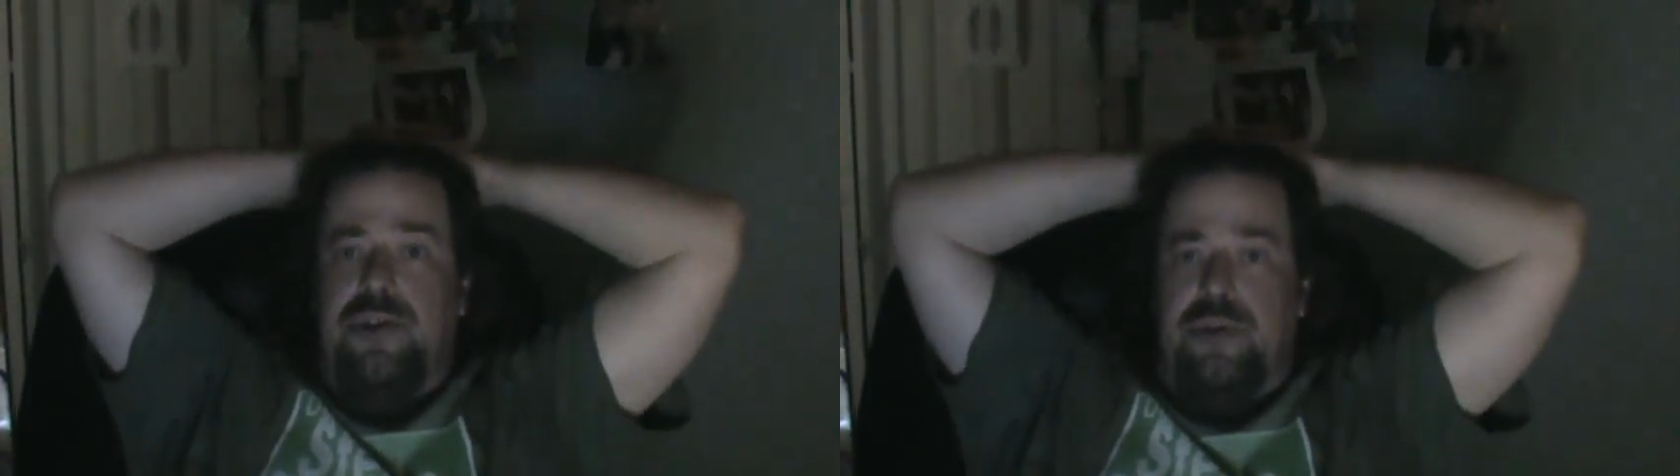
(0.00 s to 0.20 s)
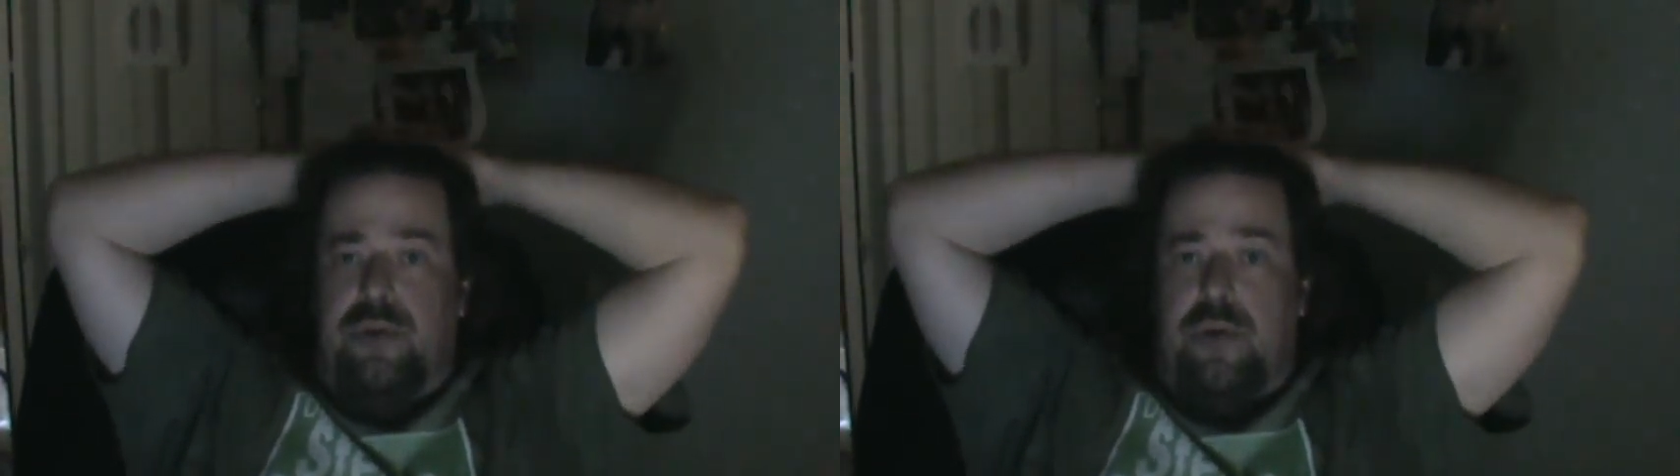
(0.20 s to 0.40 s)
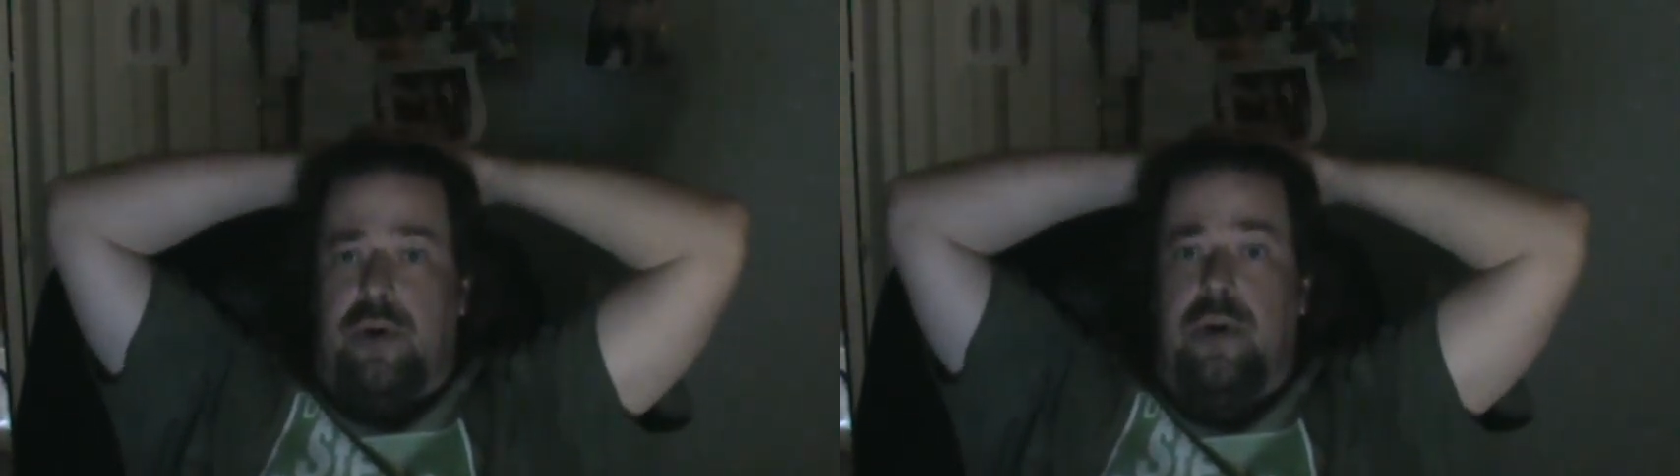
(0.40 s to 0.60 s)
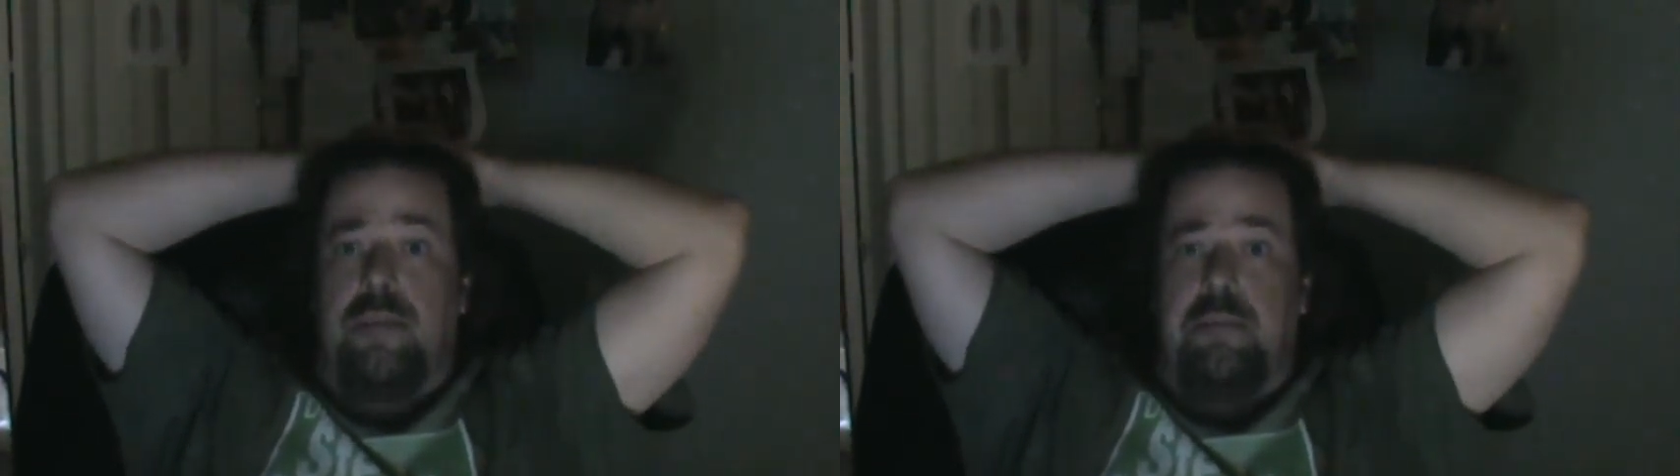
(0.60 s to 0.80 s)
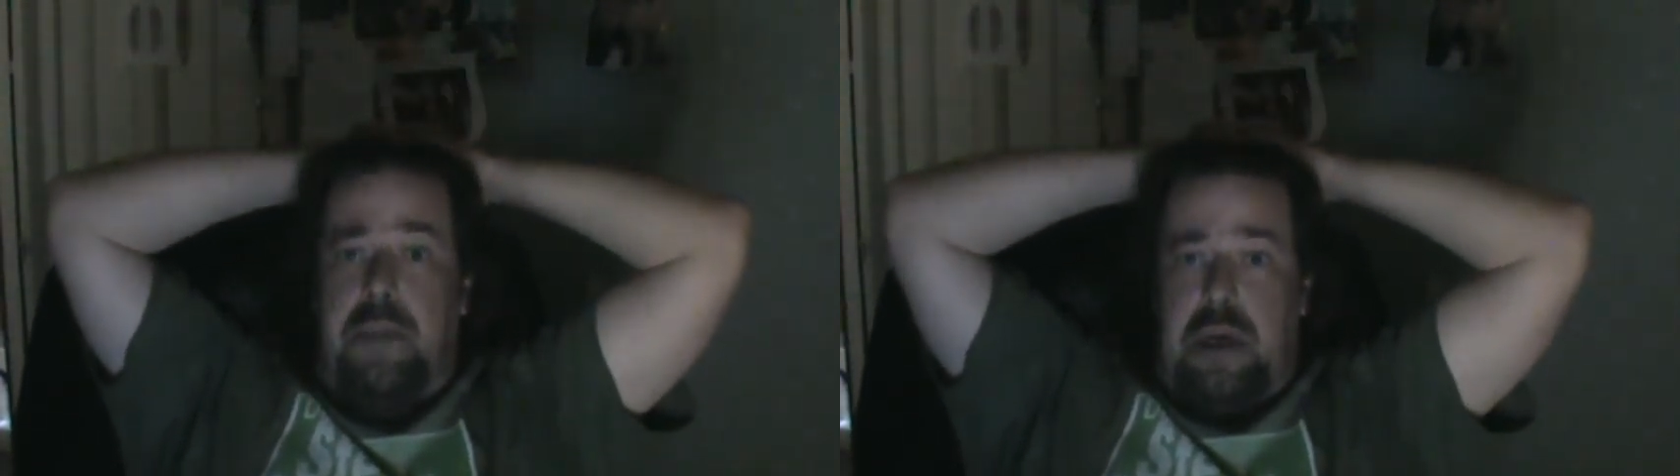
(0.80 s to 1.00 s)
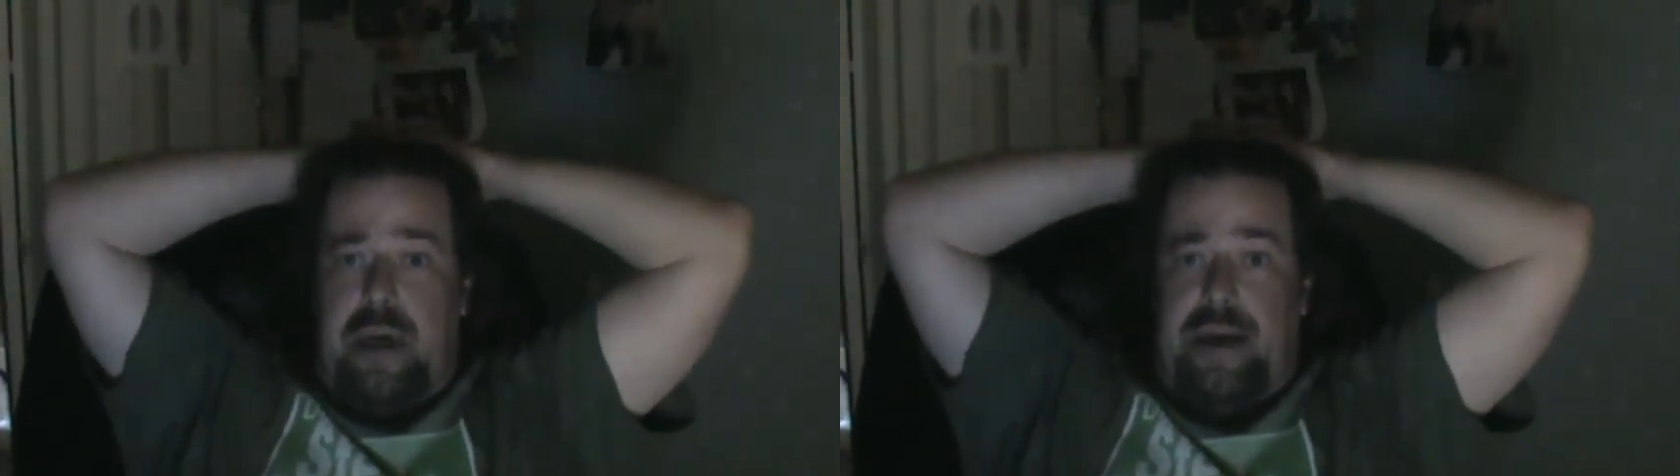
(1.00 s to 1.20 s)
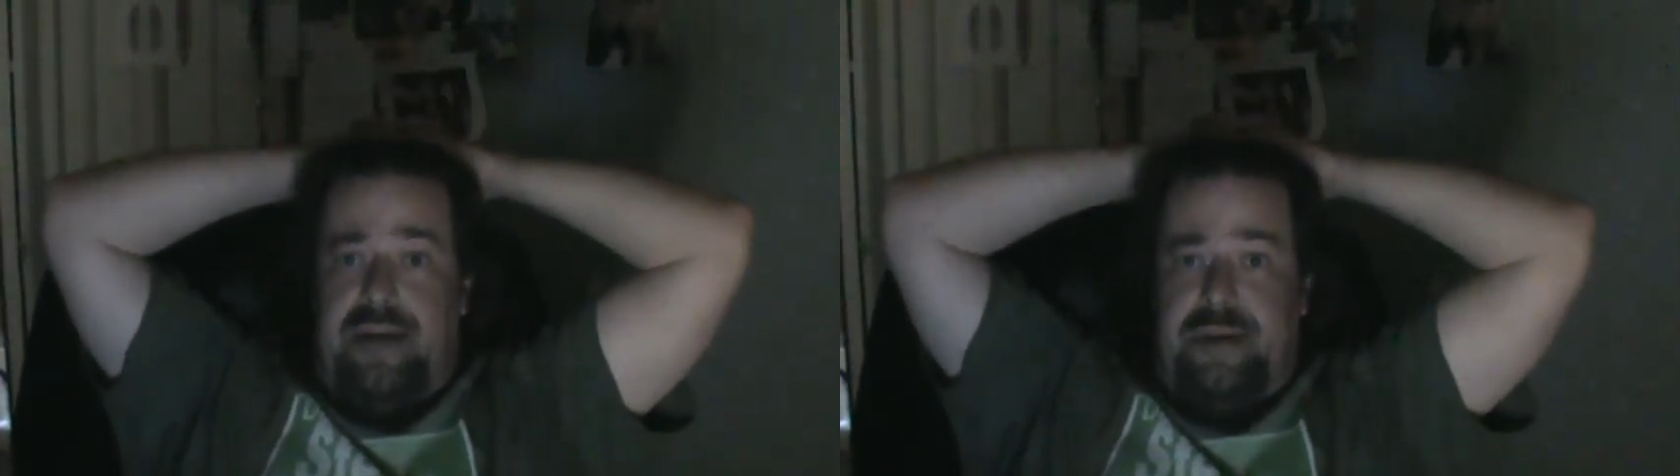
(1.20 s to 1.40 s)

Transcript: your mind.